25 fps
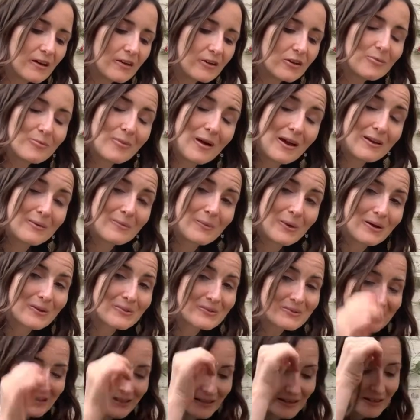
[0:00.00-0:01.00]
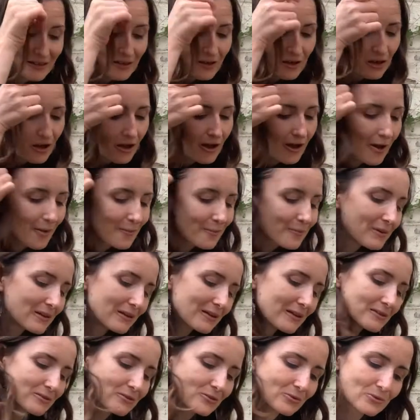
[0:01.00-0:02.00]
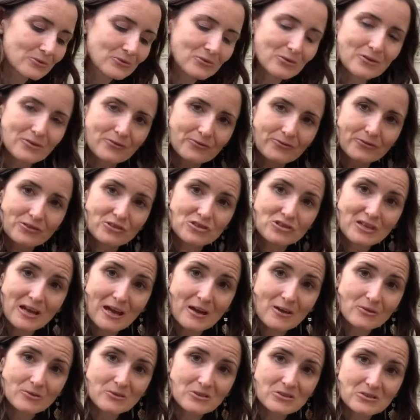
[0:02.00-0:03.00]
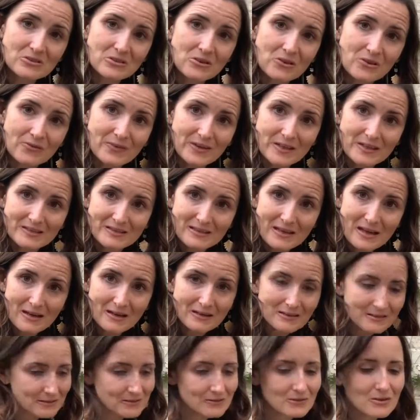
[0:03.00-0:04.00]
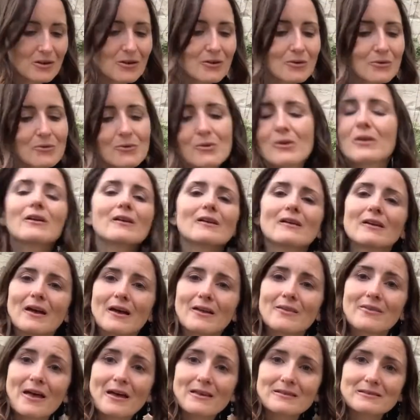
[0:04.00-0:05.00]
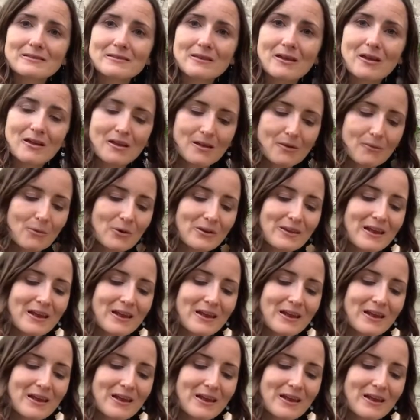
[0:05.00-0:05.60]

you might well see little sort of shells of insects. So, and that's often